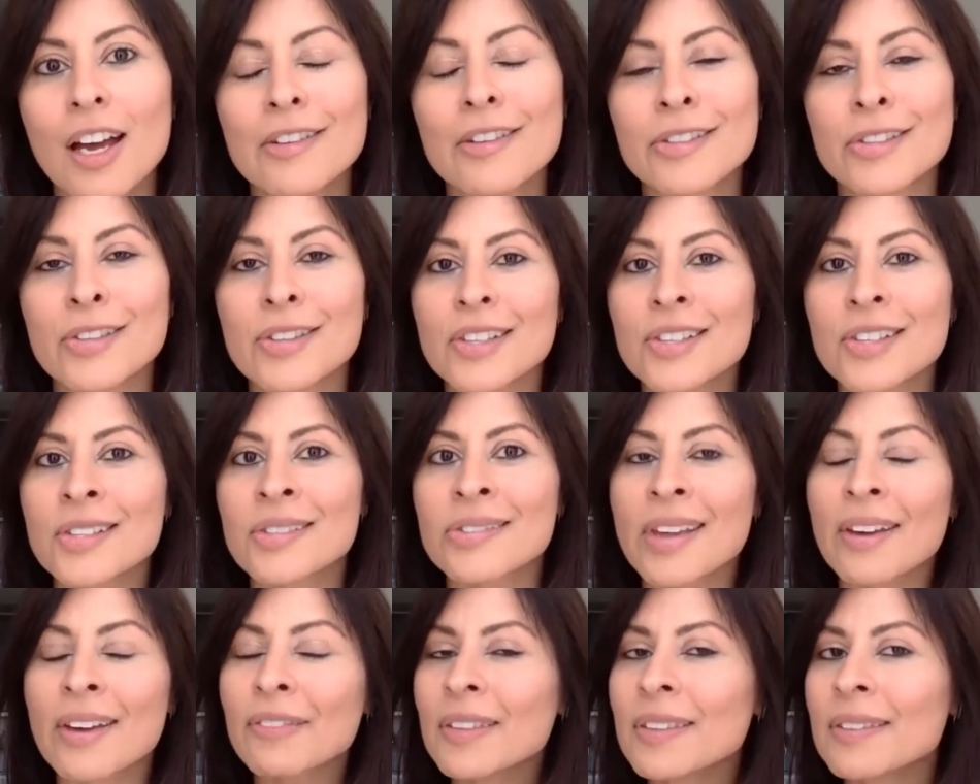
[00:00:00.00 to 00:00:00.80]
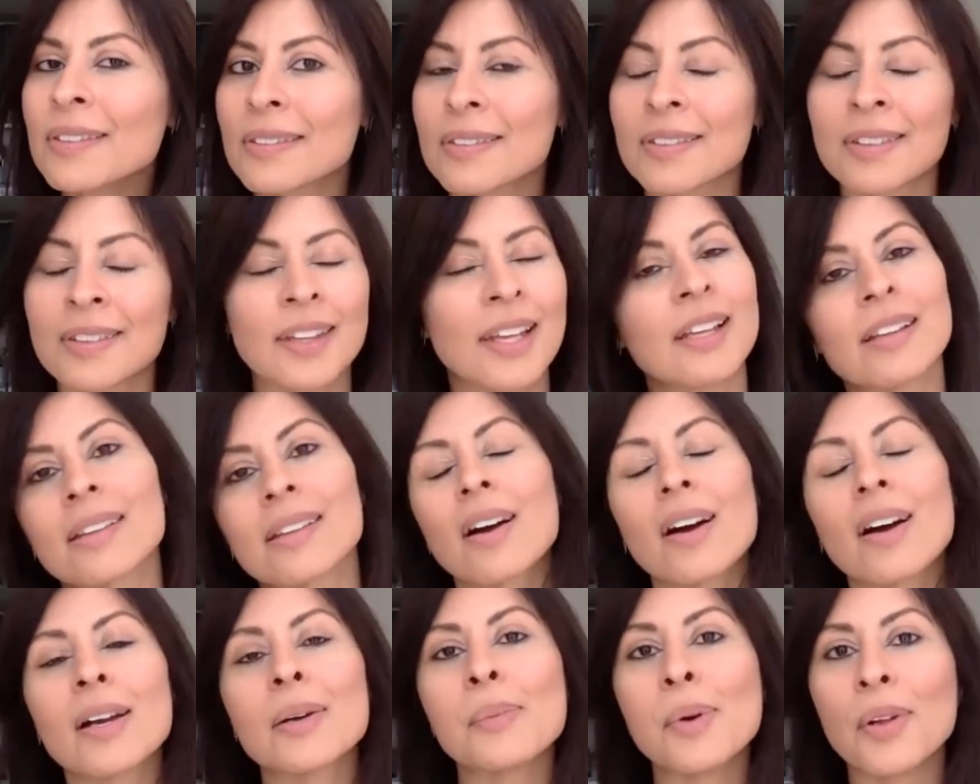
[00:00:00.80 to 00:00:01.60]
So the 7th thing
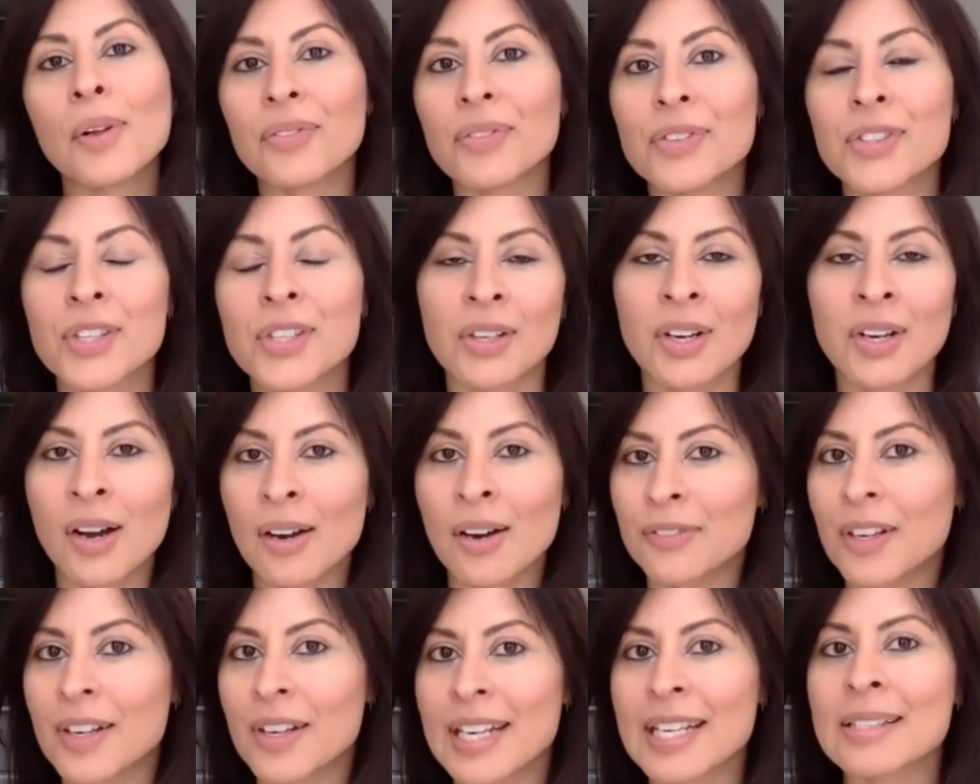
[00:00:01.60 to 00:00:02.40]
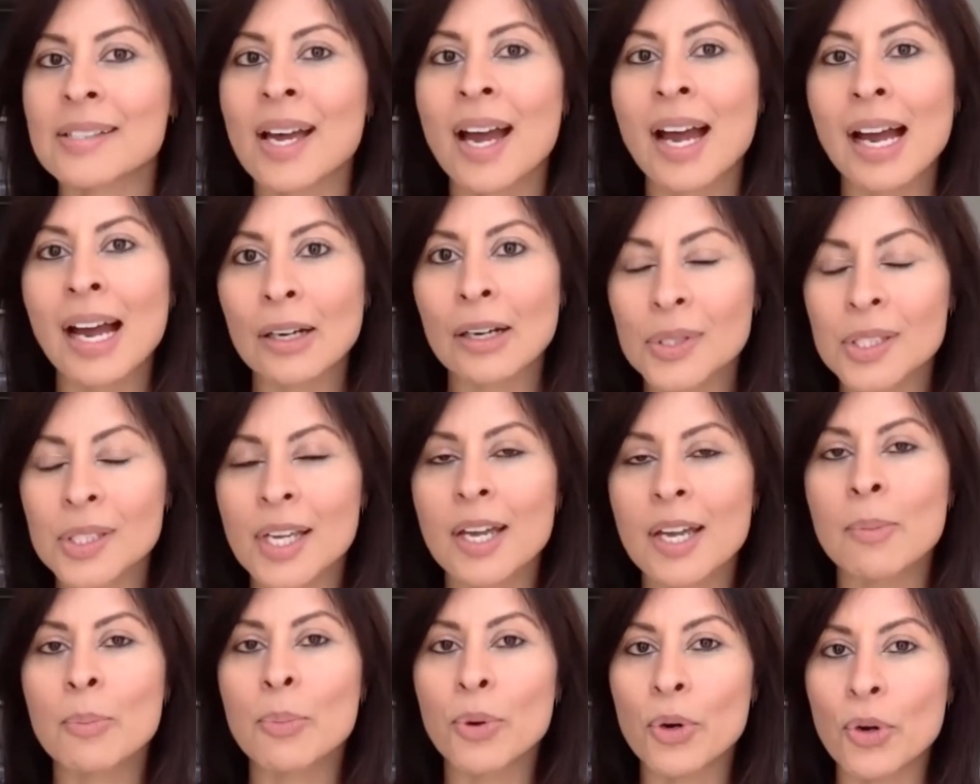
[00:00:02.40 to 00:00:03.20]
that I want to cover is how to
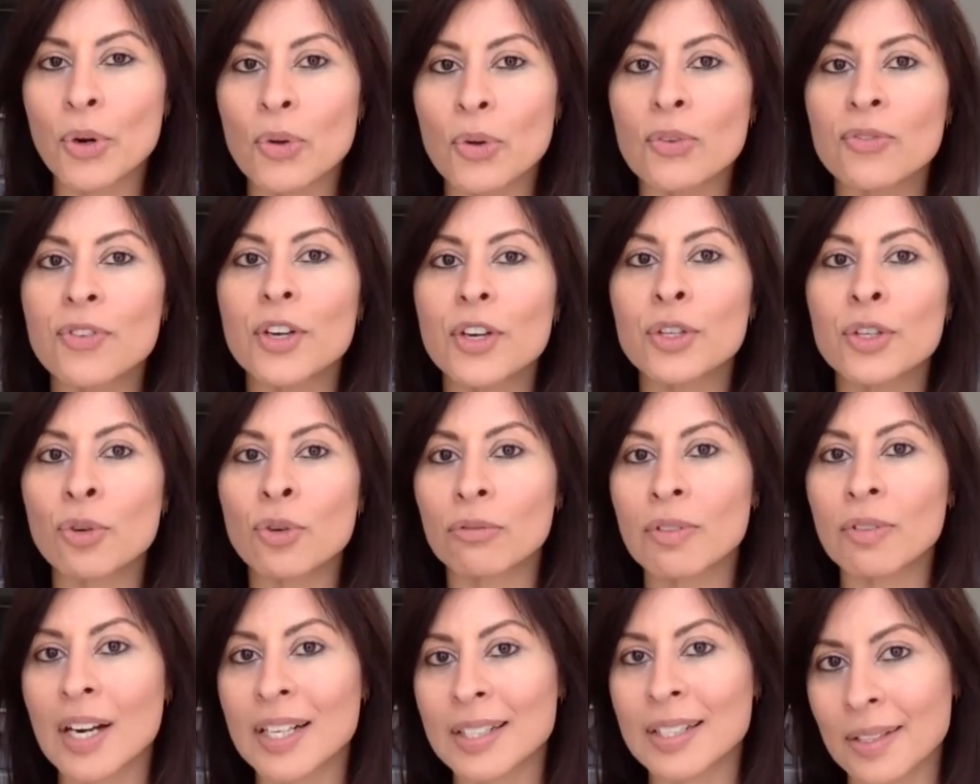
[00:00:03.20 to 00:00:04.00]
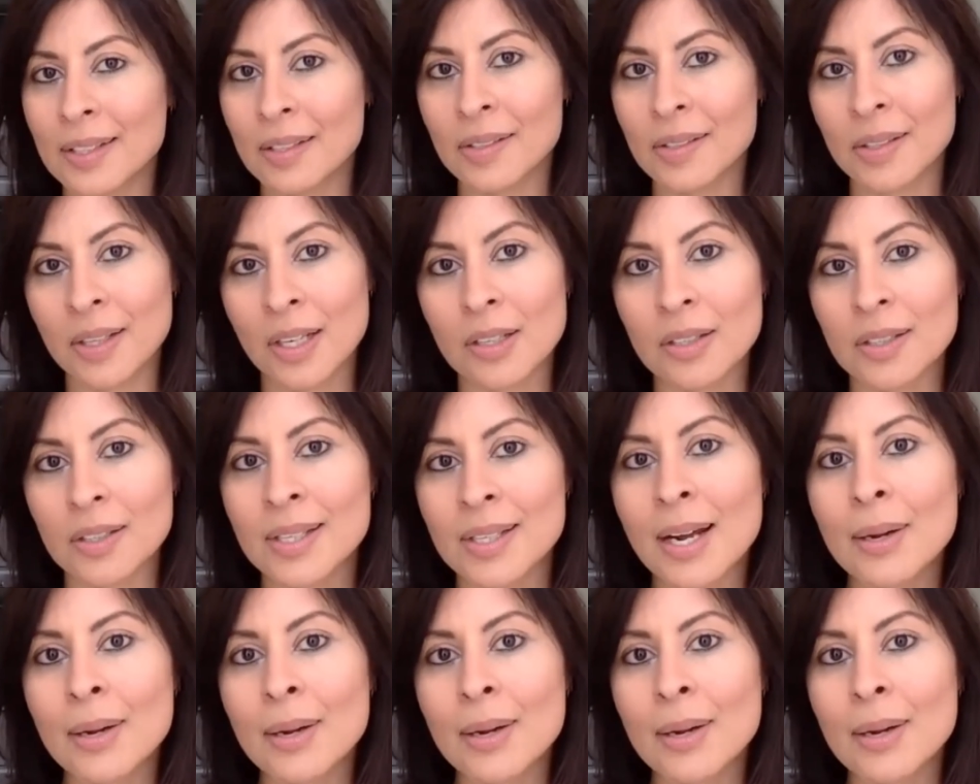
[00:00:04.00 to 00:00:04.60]
improve your writing skills.